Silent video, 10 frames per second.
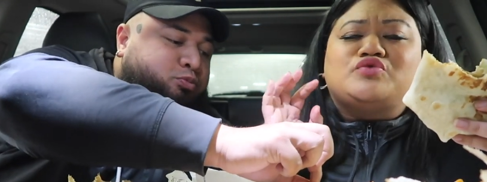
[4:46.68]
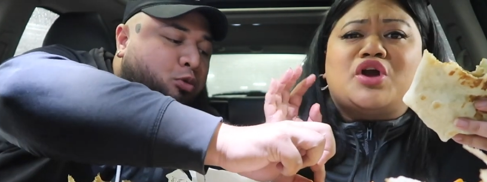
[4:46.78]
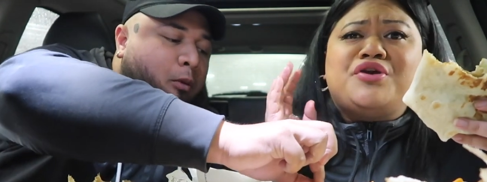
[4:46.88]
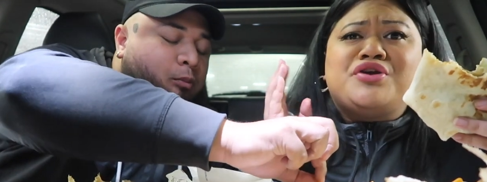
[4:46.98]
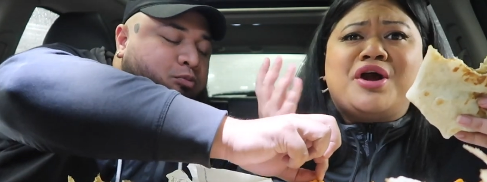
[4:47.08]
Speaker 1: I
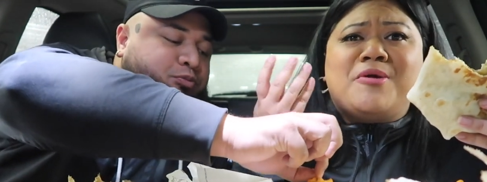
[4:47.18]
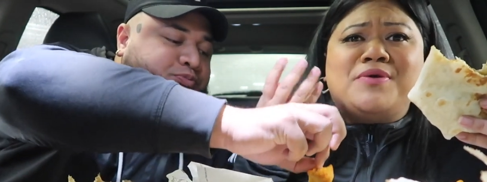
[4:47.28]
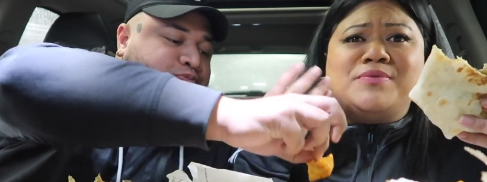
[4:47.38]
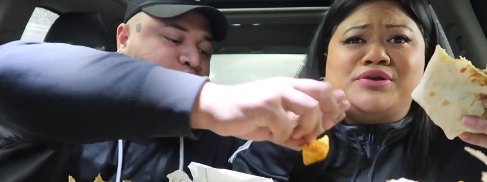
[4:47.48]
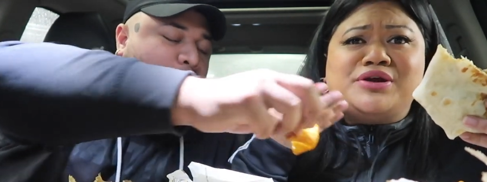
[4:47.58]
don't know how
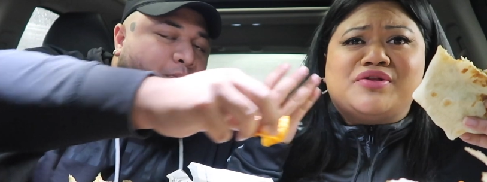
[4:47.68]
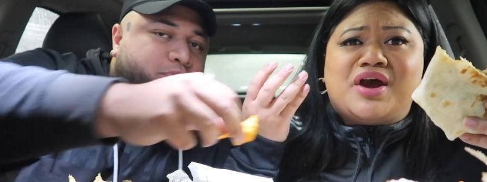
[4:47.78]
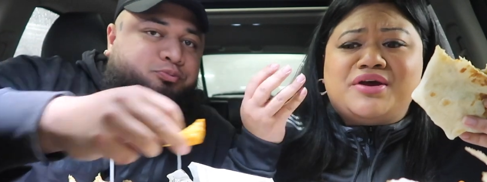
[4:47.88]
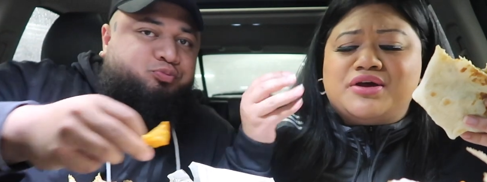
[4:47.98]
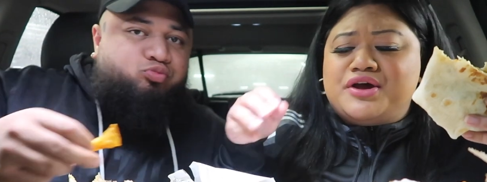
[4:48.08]
people don't
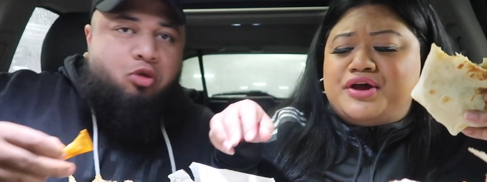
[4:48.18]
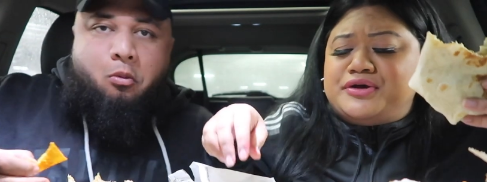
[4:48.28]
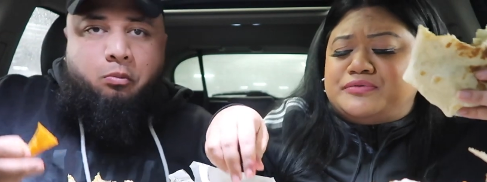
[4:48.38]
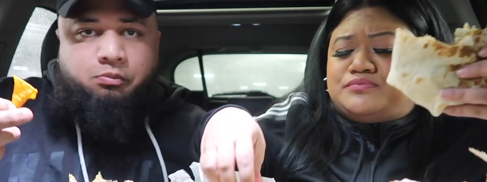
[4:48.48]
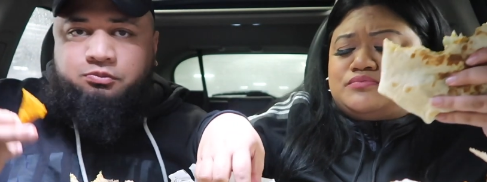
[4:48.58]
like
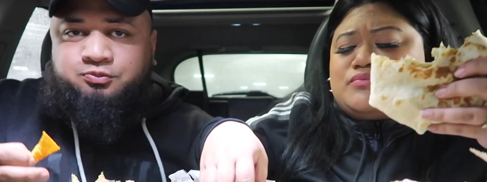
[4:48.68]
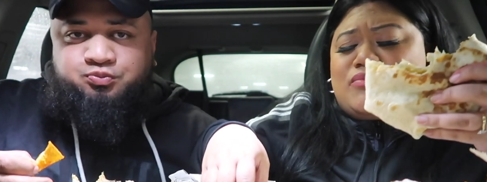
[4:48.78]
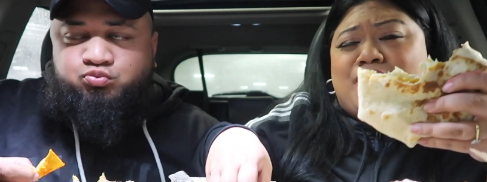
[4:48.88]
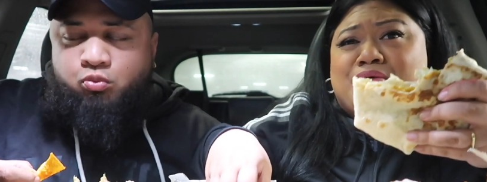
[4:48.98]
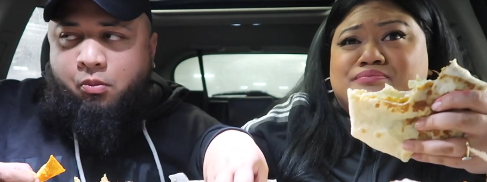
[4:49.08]
it.
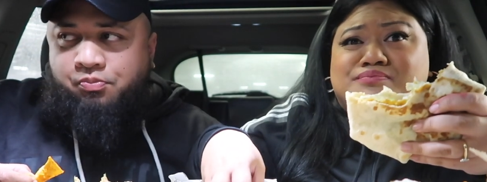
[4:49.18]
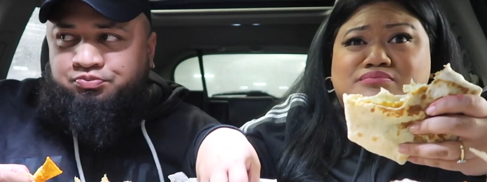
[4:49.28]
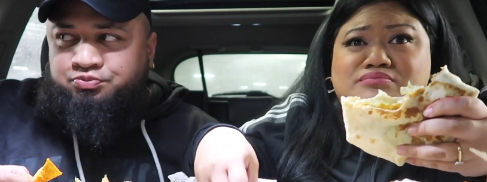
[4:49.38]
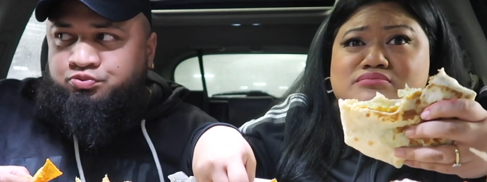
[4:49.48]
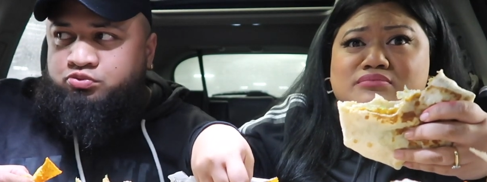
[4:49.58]

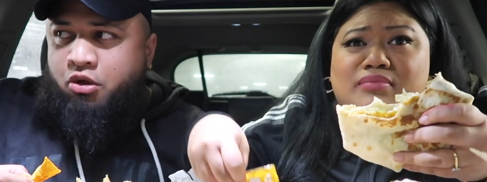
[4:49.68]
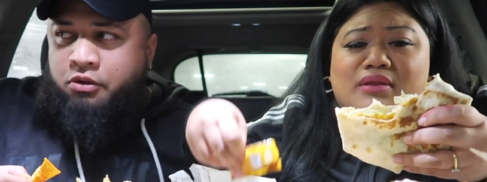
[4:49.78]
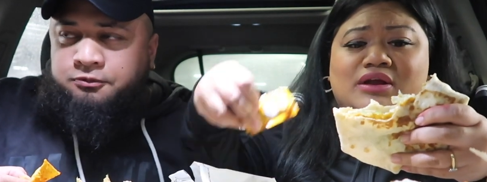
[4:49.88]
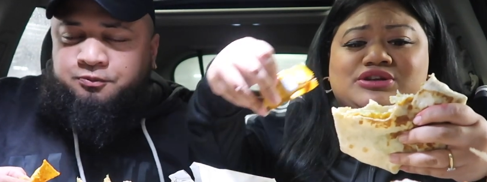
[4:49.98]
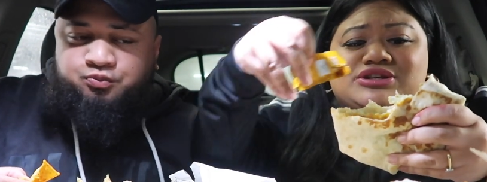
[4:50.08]

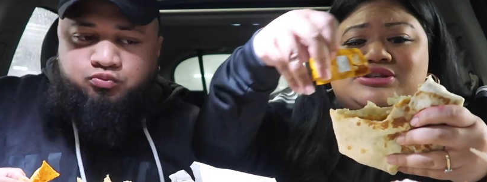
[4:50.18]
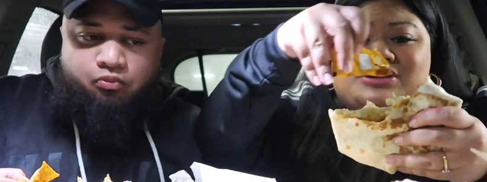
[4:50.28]
I just